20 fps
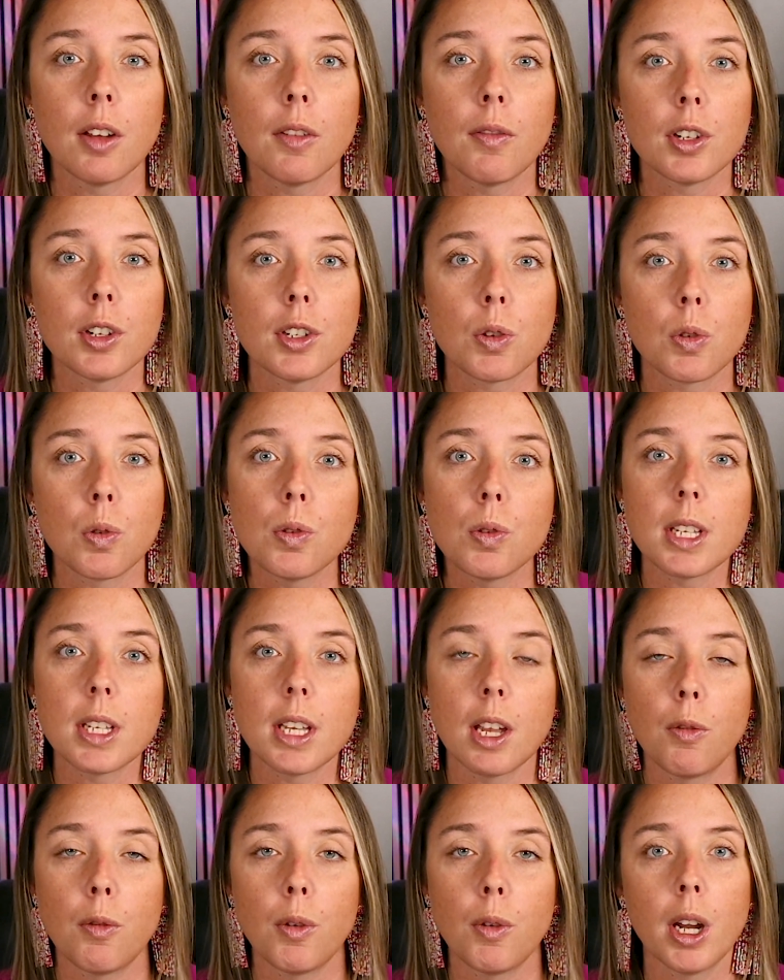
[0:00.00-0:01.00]
looking for
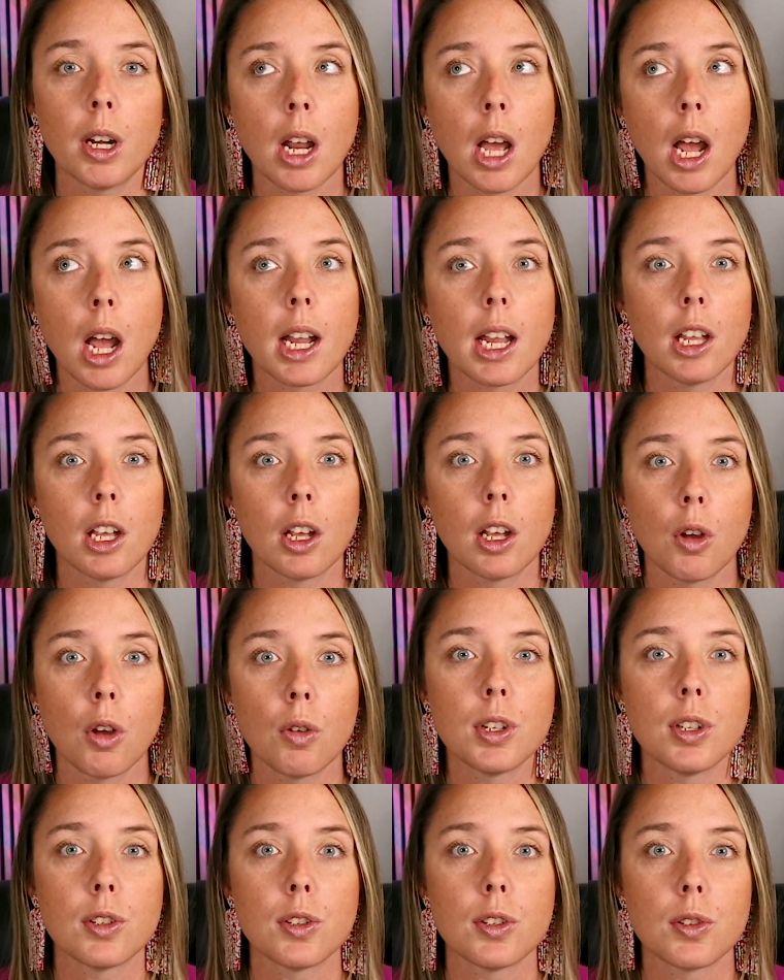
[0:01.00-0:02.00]
schools if we are not going
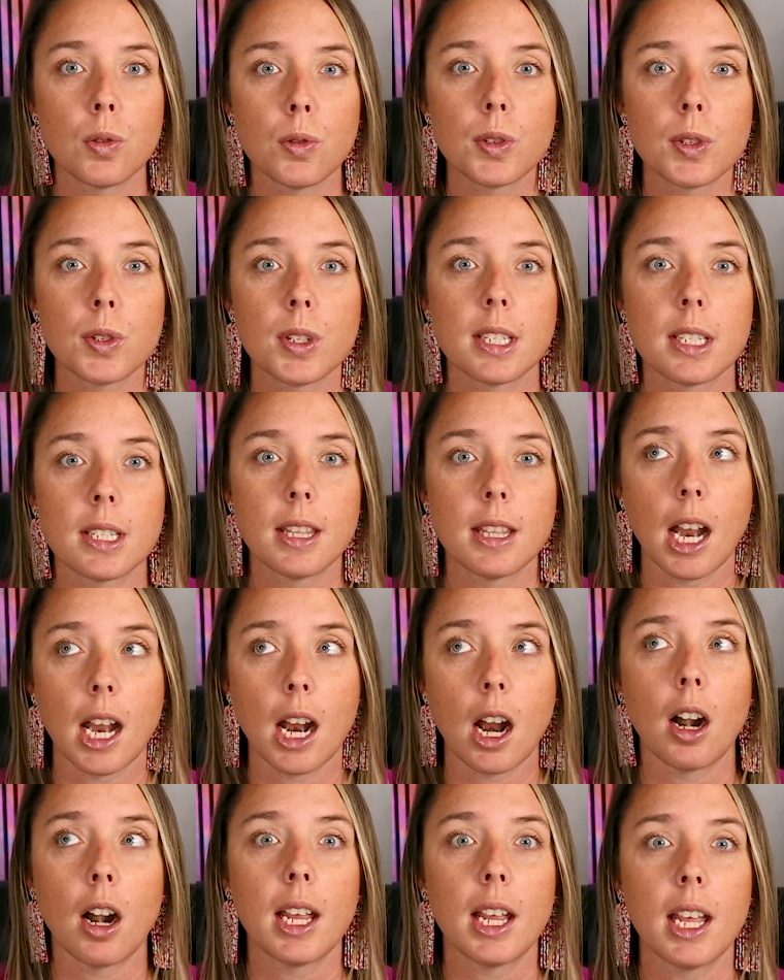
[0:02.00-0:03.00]
to go to the schools
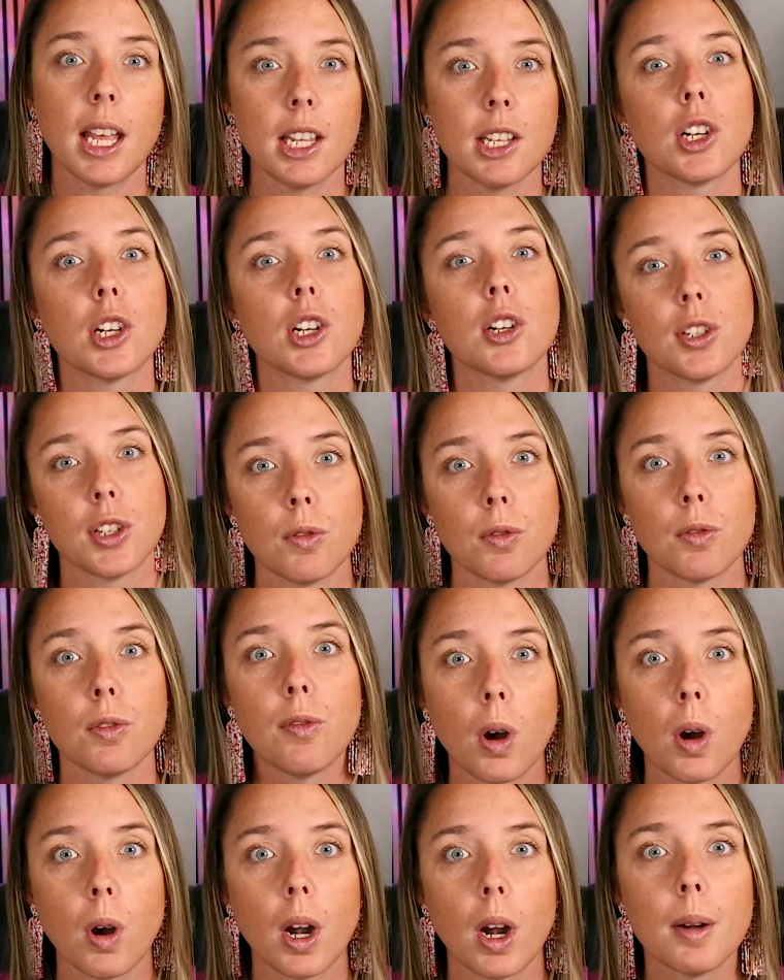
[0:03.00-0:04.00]
that our kids are
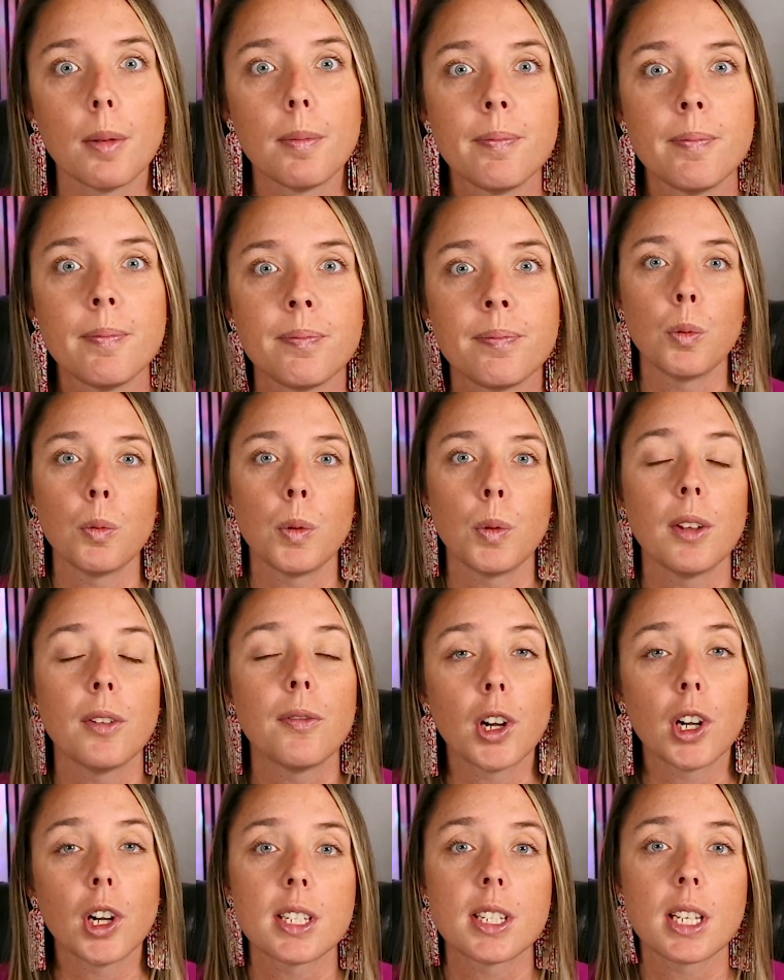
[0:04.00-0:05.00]
zoned for. When
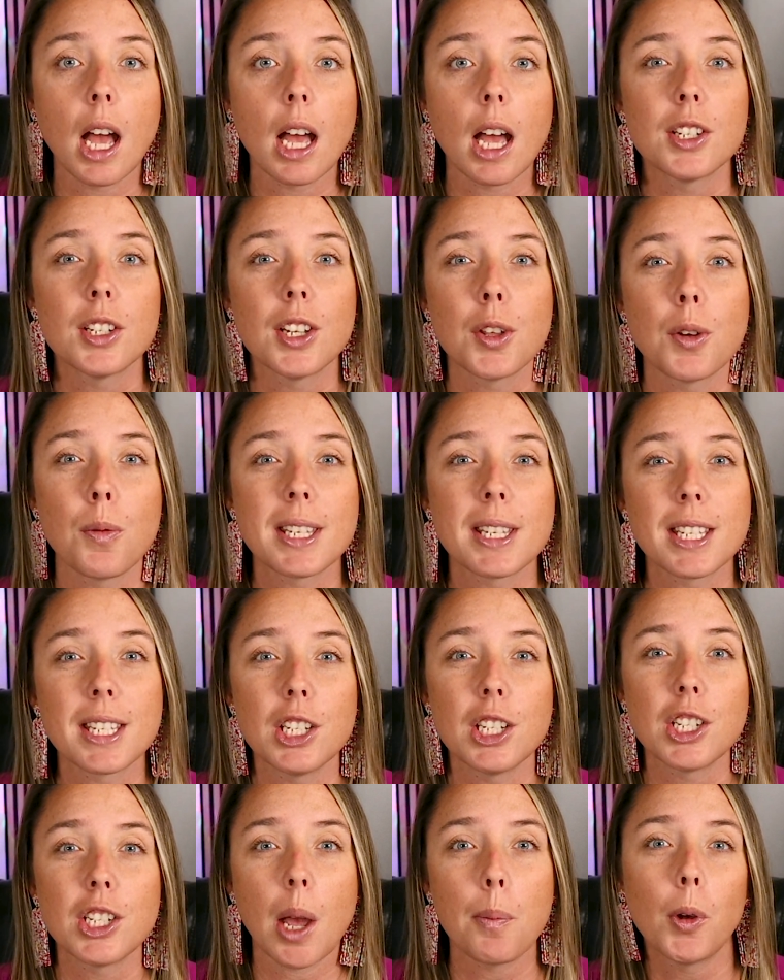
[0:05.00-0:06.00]
we first got to the
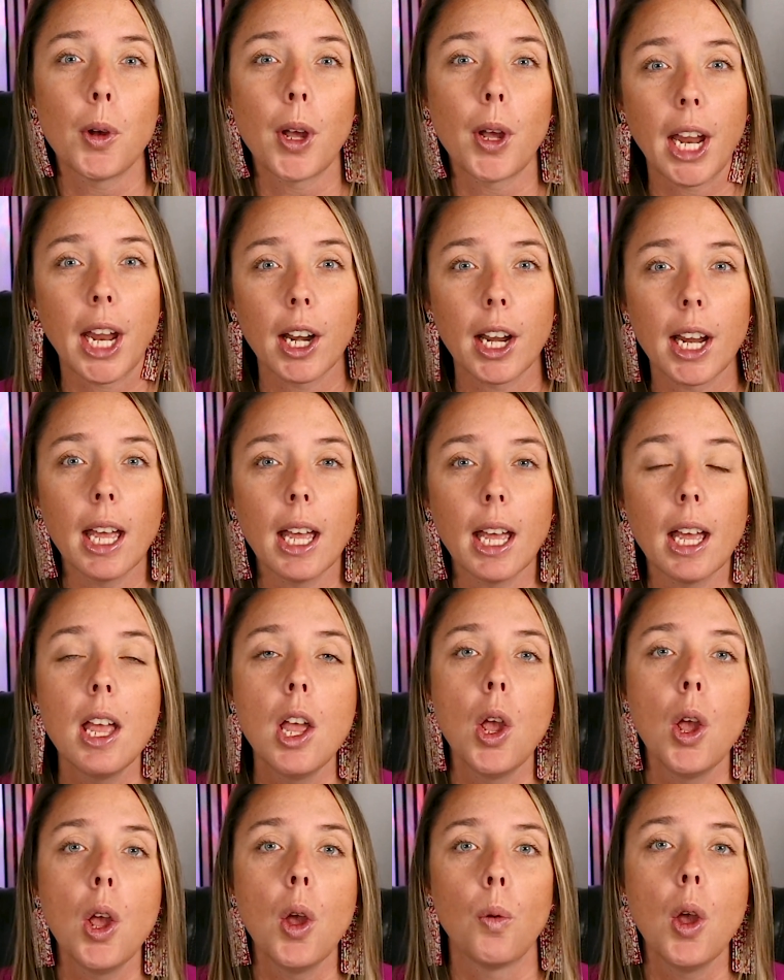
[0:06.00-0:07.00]
Wesley Chapel
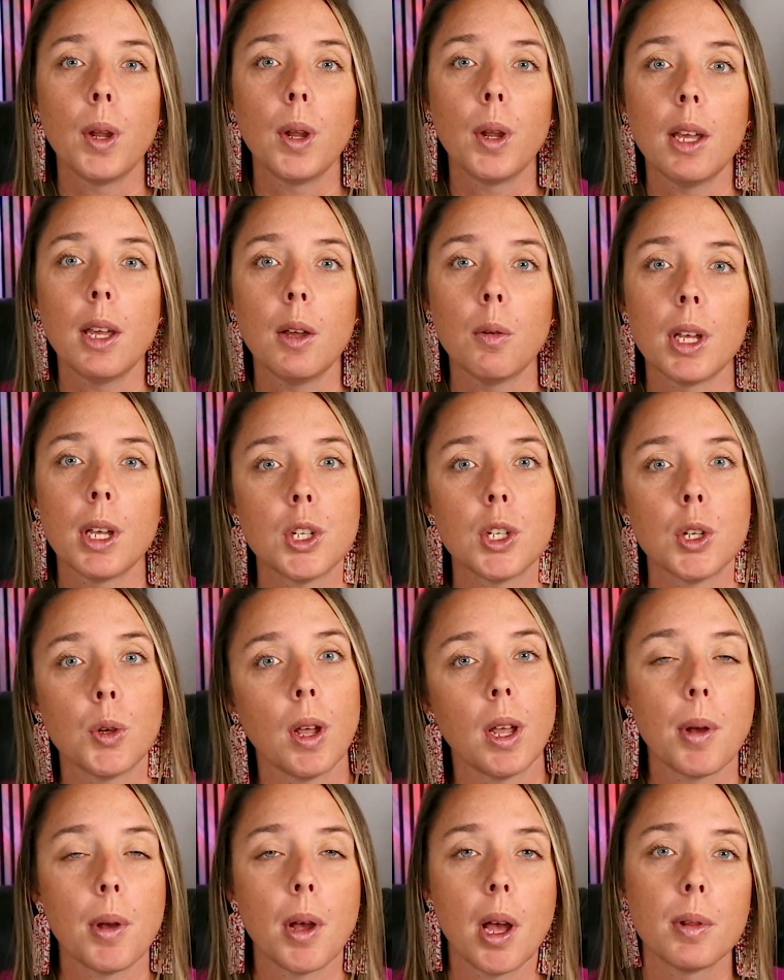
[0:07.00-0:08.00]
area, we
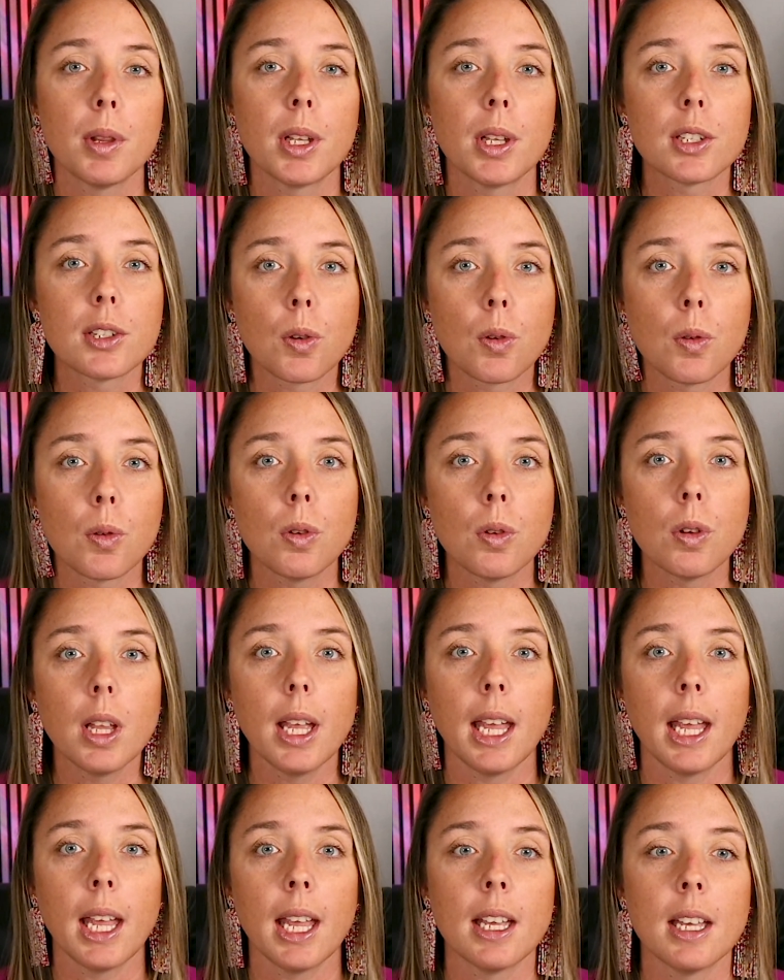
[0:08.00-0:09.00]
went to a public
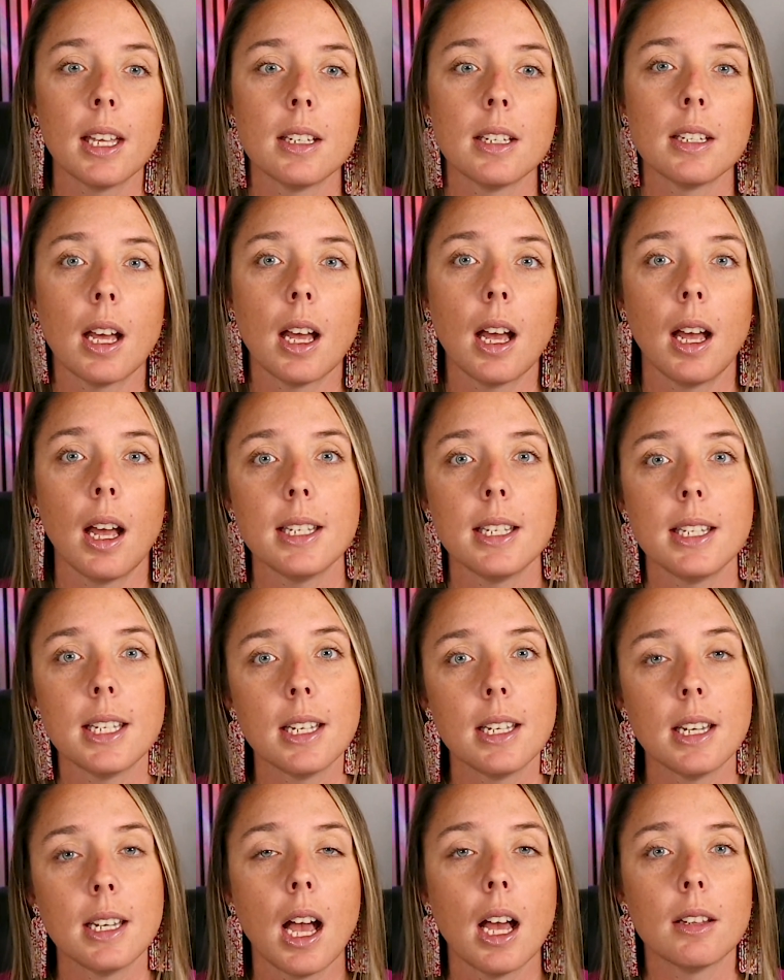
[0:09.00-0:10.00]
school and
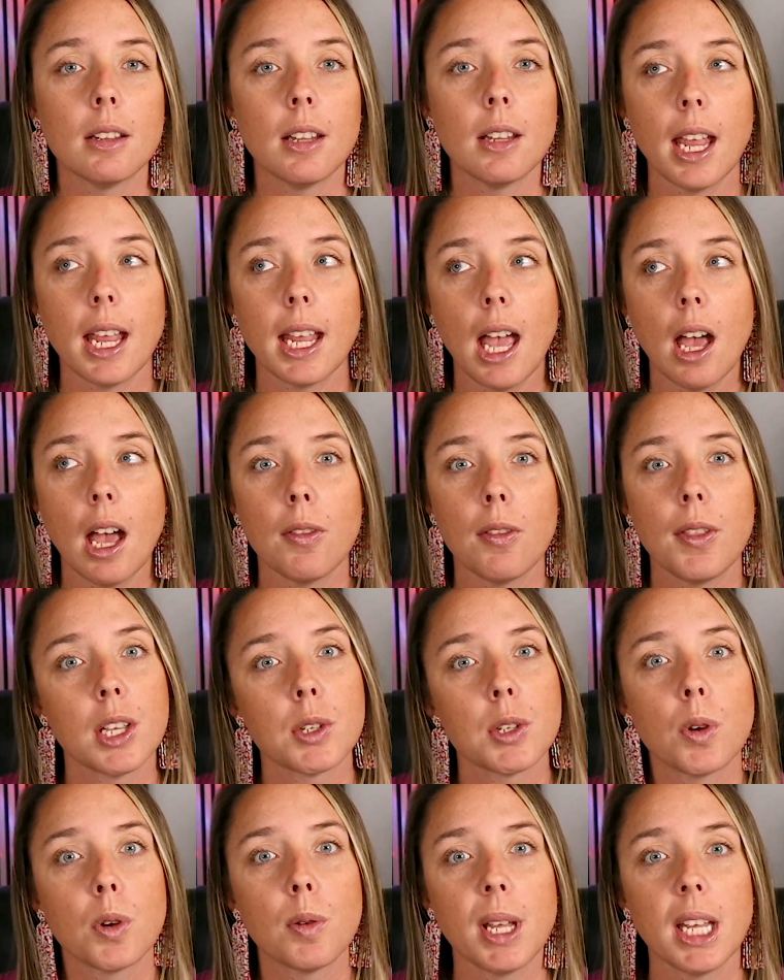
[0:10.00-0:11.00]
I did not like
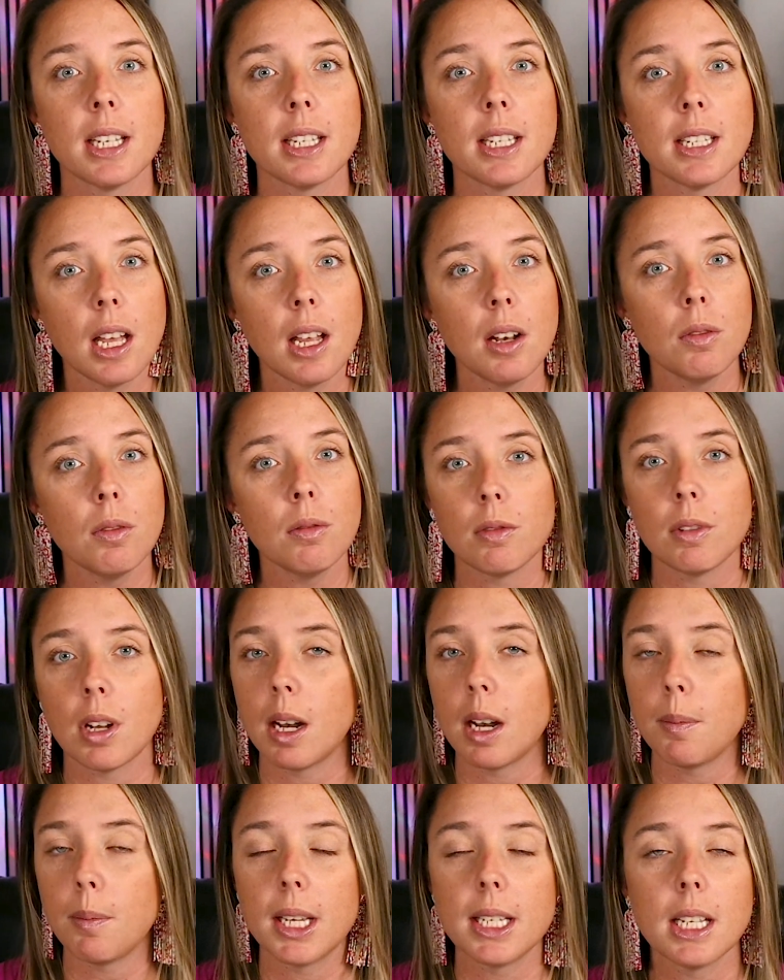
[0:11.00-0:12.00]
how things were being
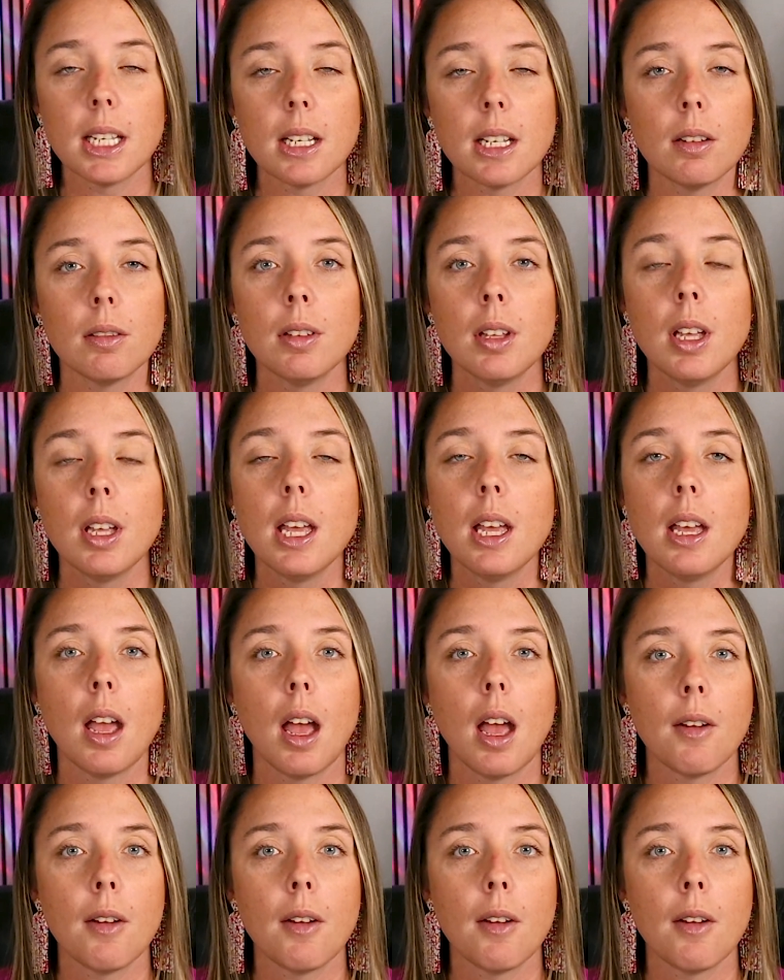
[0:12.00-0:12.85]
done. Not a big deal.